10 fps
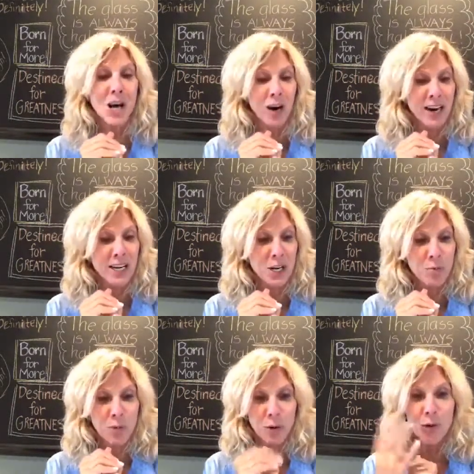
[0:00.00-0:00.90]
All right,
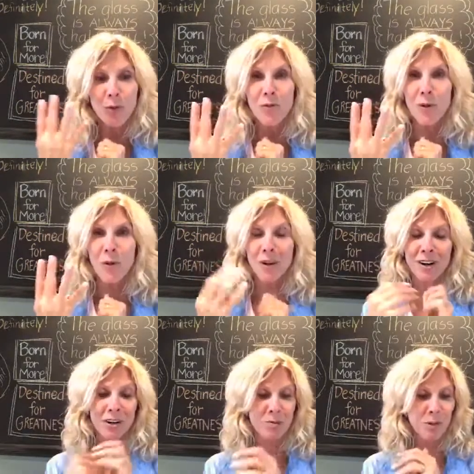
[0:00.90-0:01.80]
number
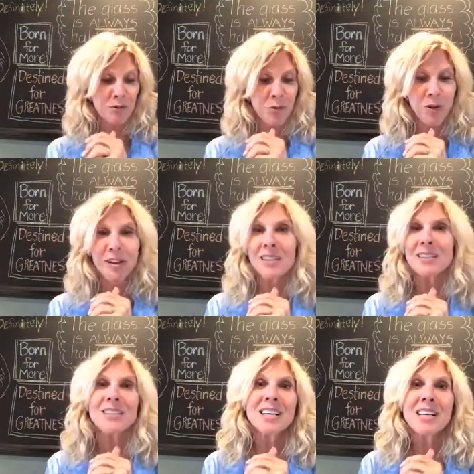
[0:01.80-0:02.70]
4. Number 4
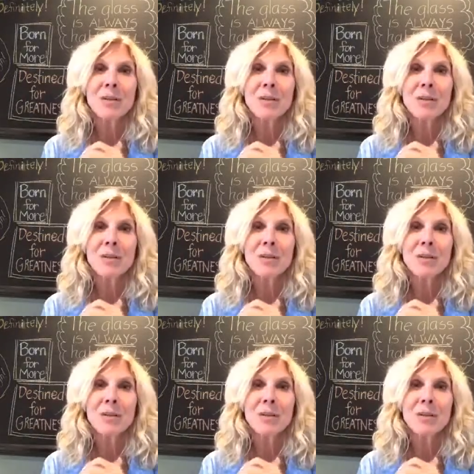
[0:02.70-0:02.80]
is